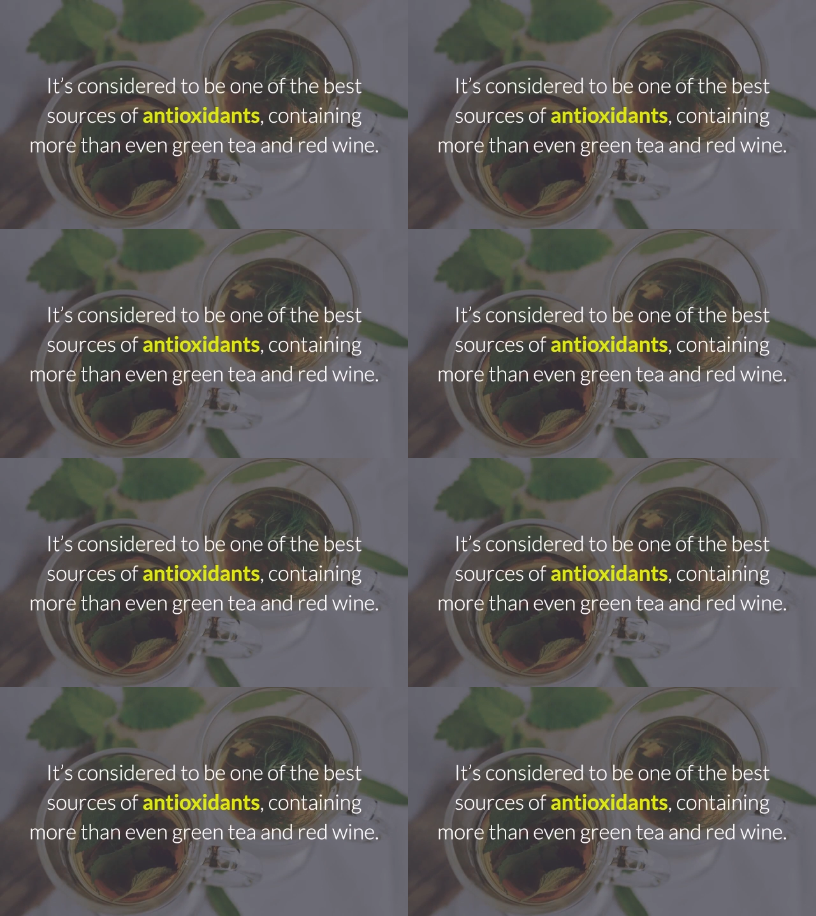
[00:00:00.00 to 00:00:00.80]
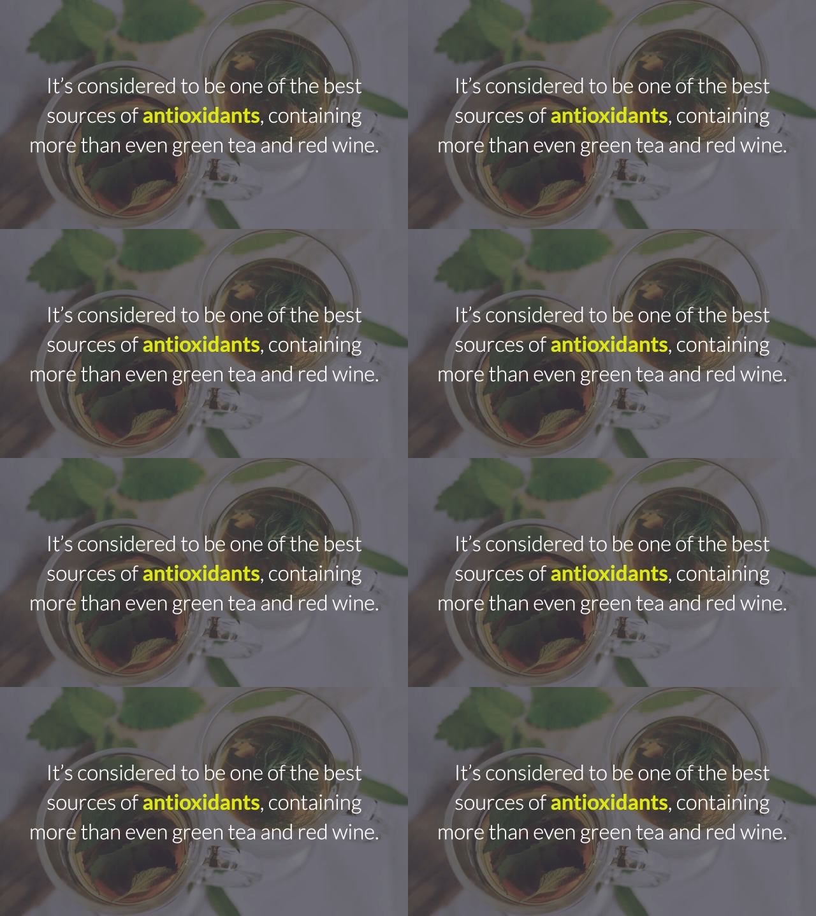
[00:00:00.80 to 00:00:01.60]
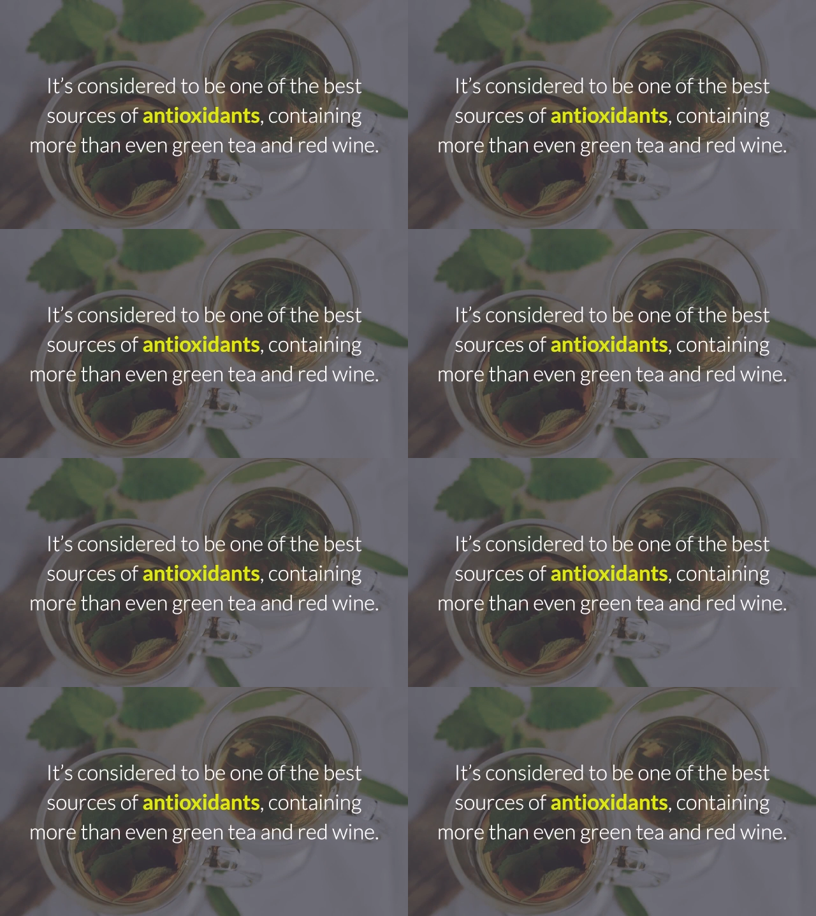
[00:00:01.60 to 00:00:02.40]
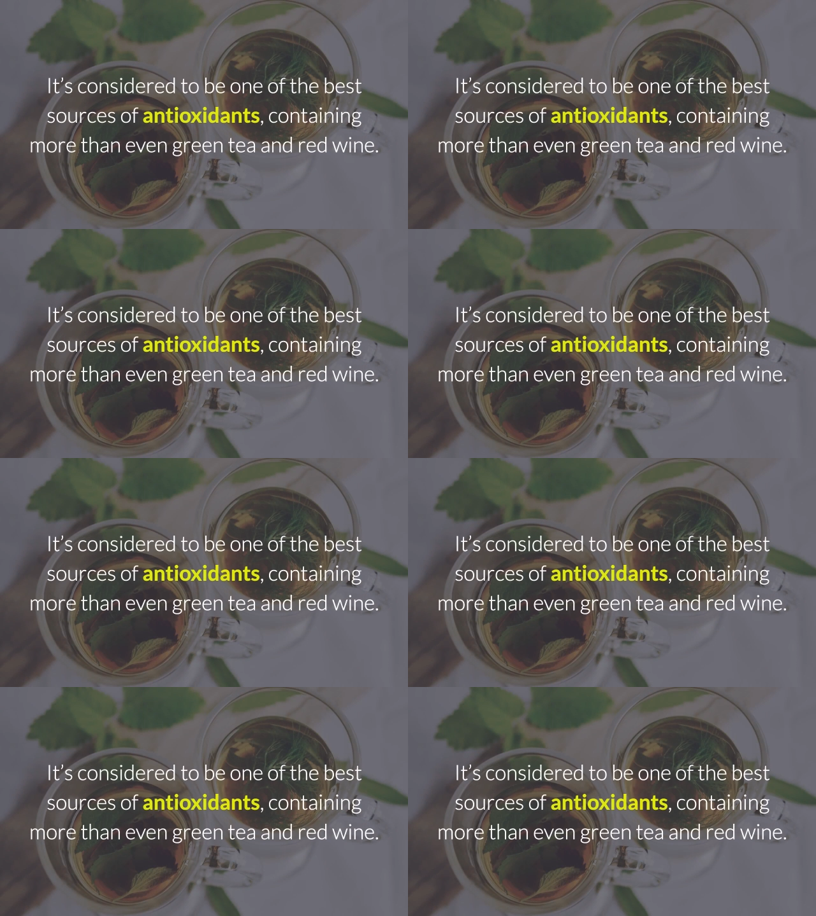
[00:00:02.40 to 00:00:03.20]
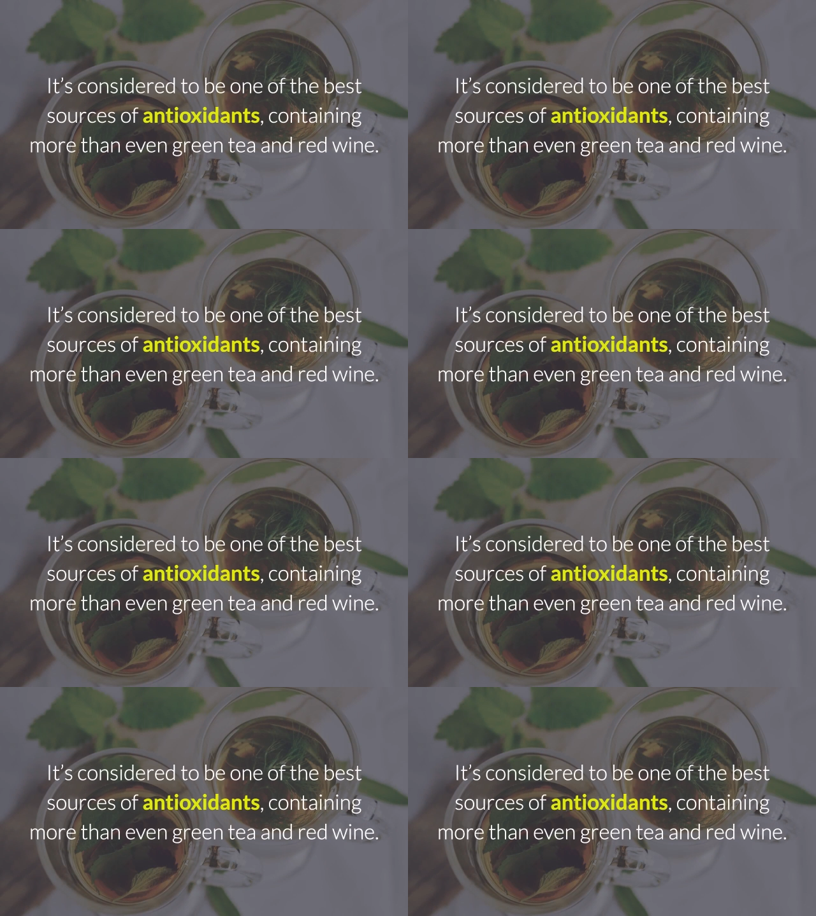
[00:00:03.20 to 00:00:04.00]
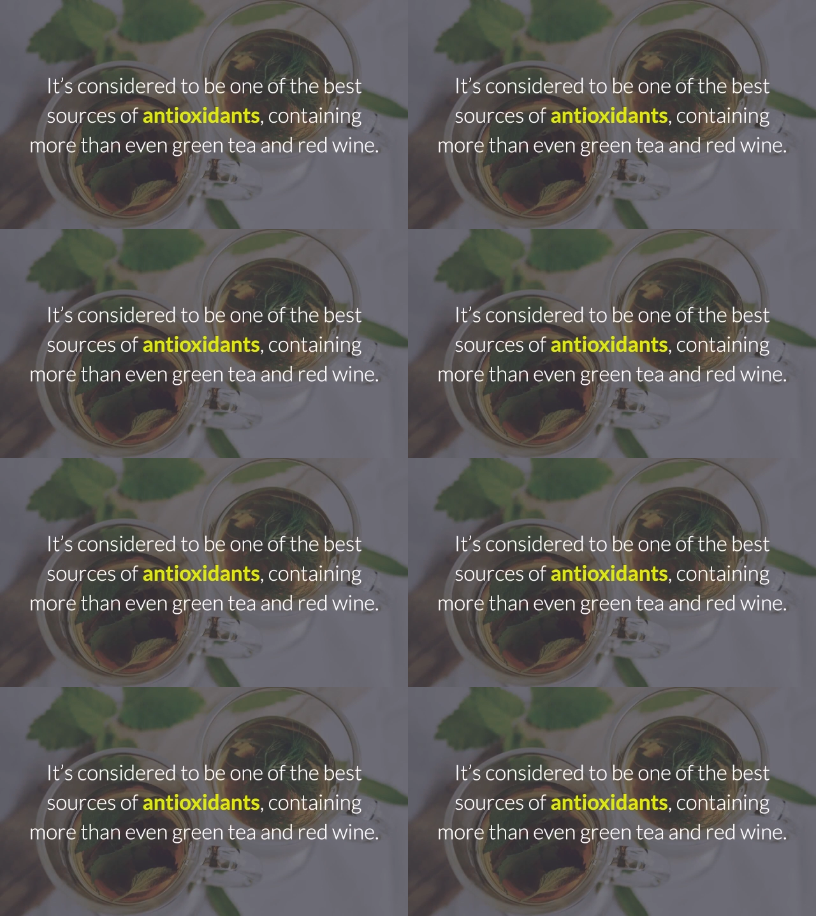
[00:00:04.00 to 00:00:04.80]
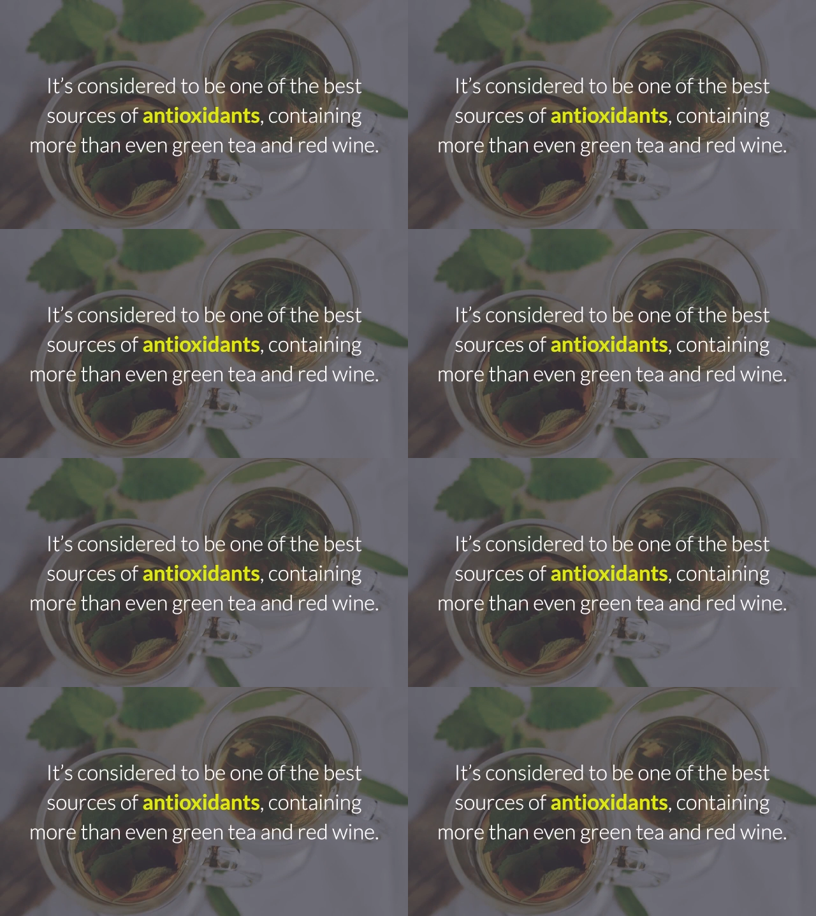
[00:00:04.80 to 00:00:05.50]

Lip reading: Nobody's mouth can be seen.